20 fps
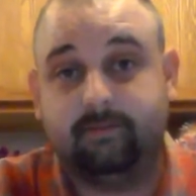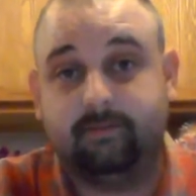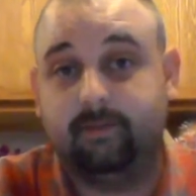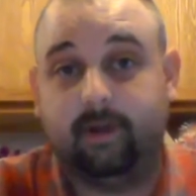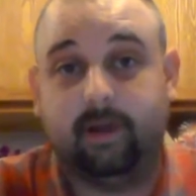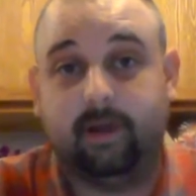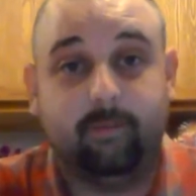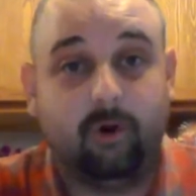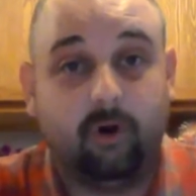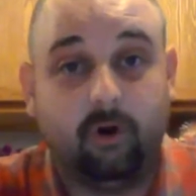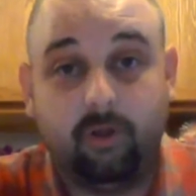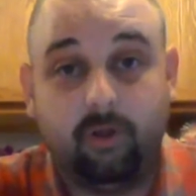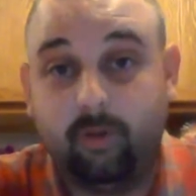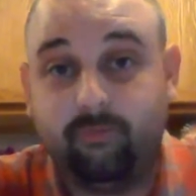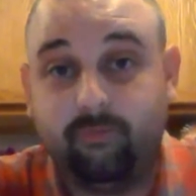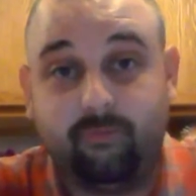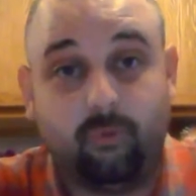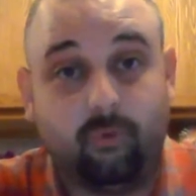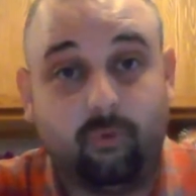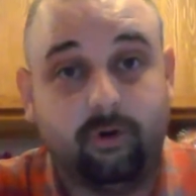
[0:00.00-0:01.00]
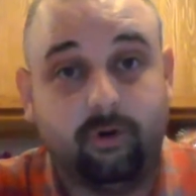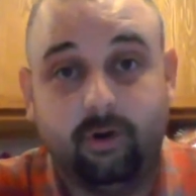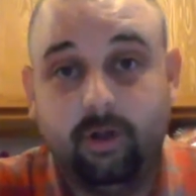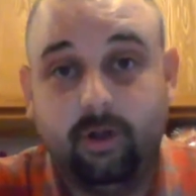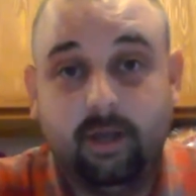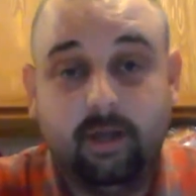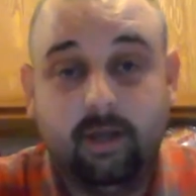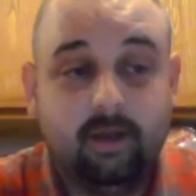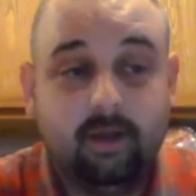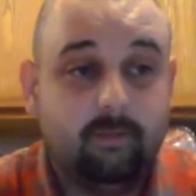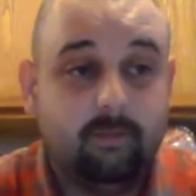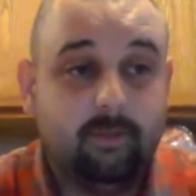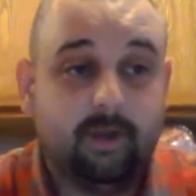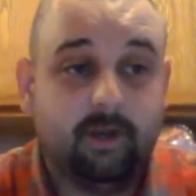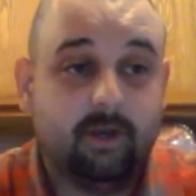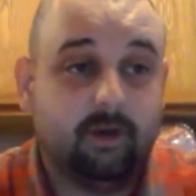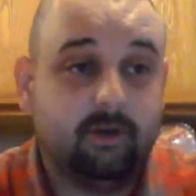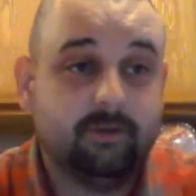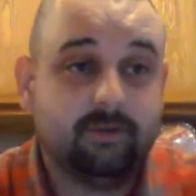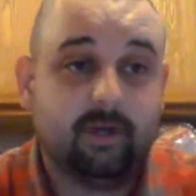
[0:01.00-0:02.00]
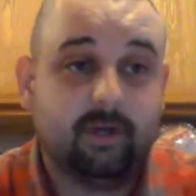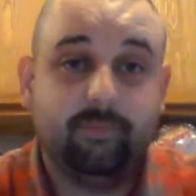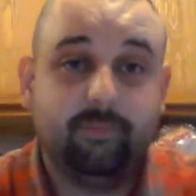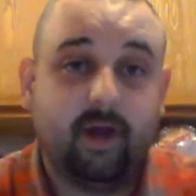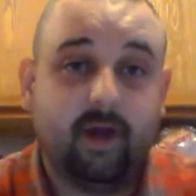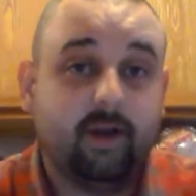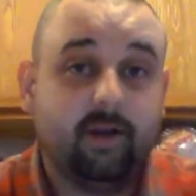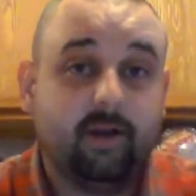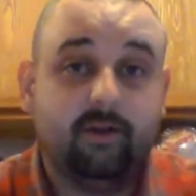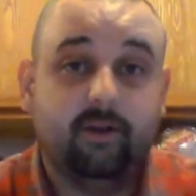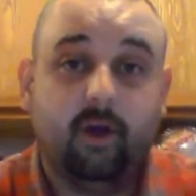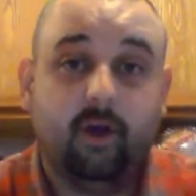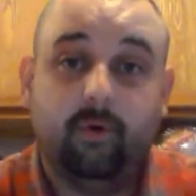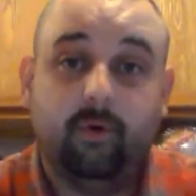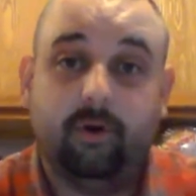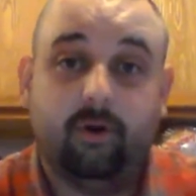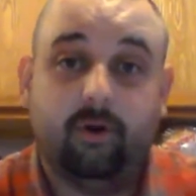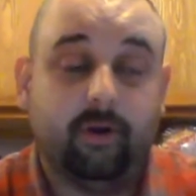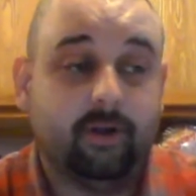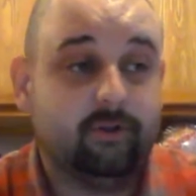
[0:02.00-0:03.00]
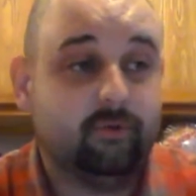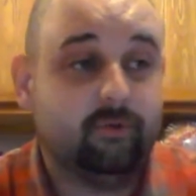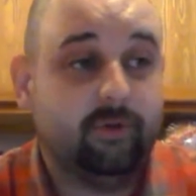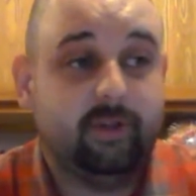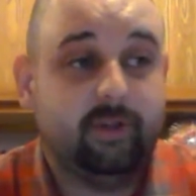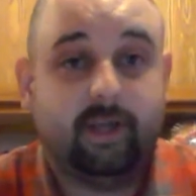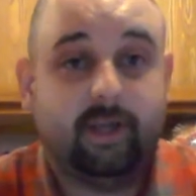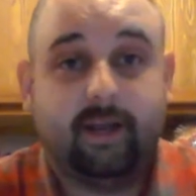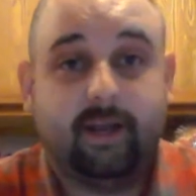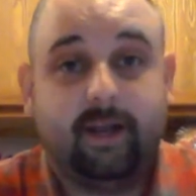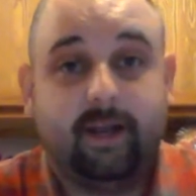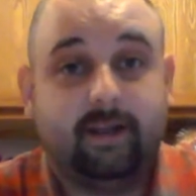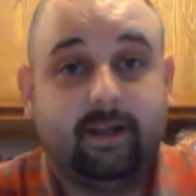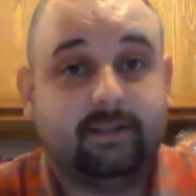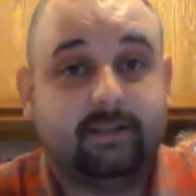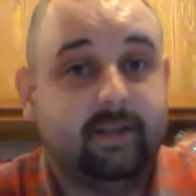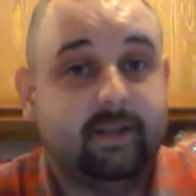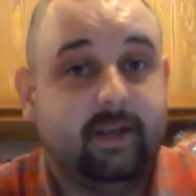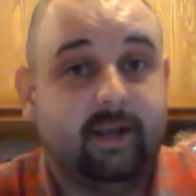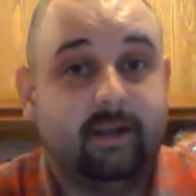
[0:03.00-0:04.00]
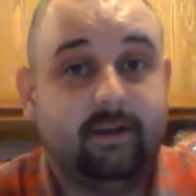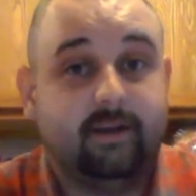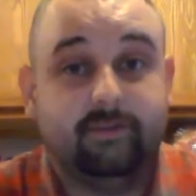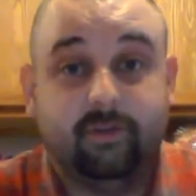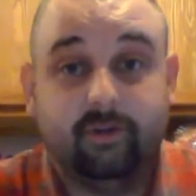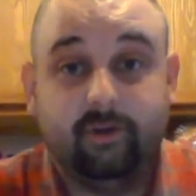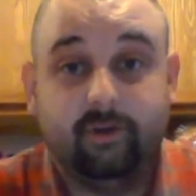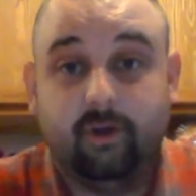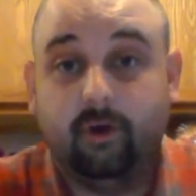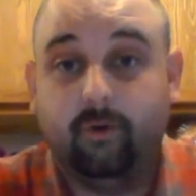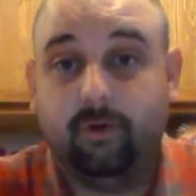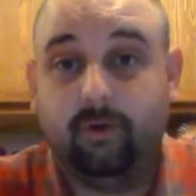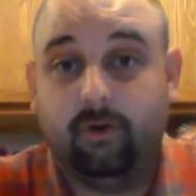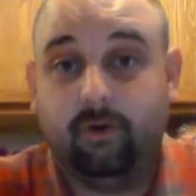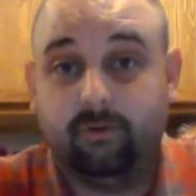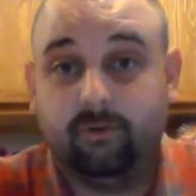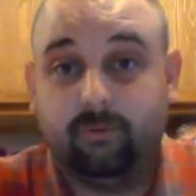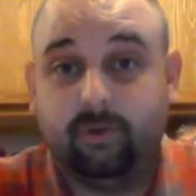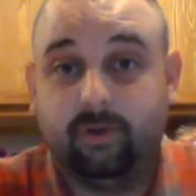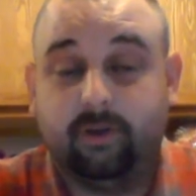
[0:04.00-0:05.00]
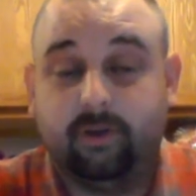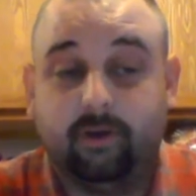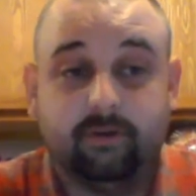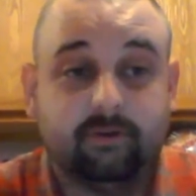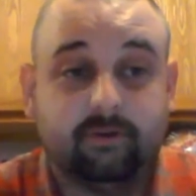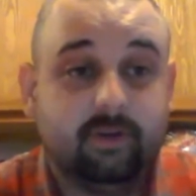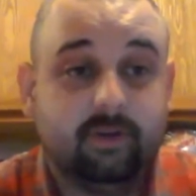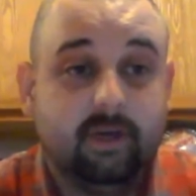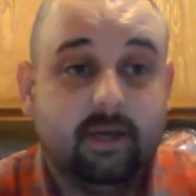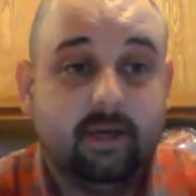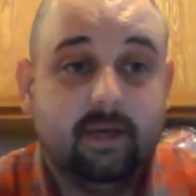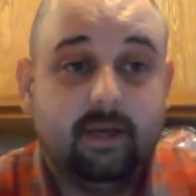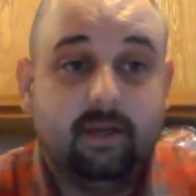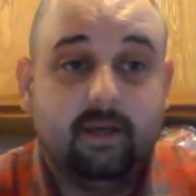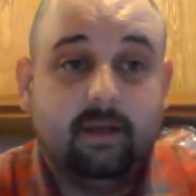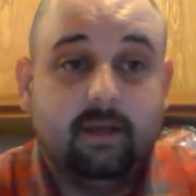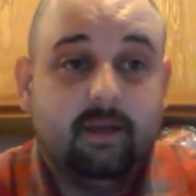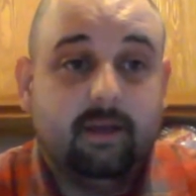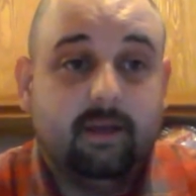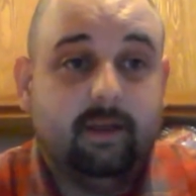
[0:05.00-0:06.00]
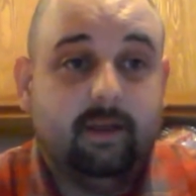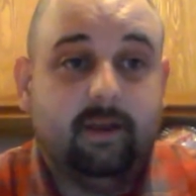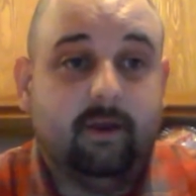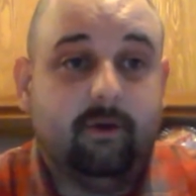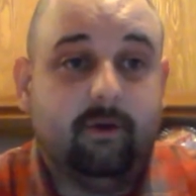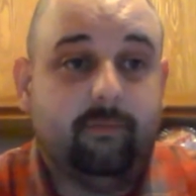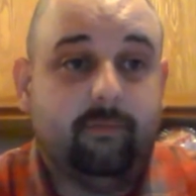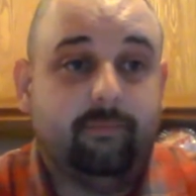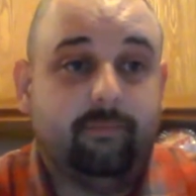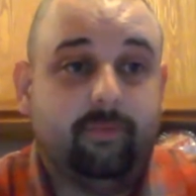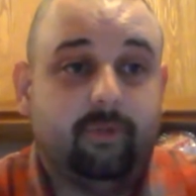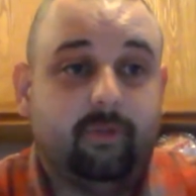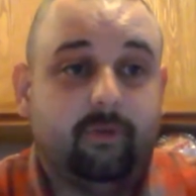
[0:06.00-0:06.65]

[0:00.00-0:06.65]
I'm all up for it, because I'm not a know-it-all. That's one thing I can't stand, is the know-it-alls, because you know,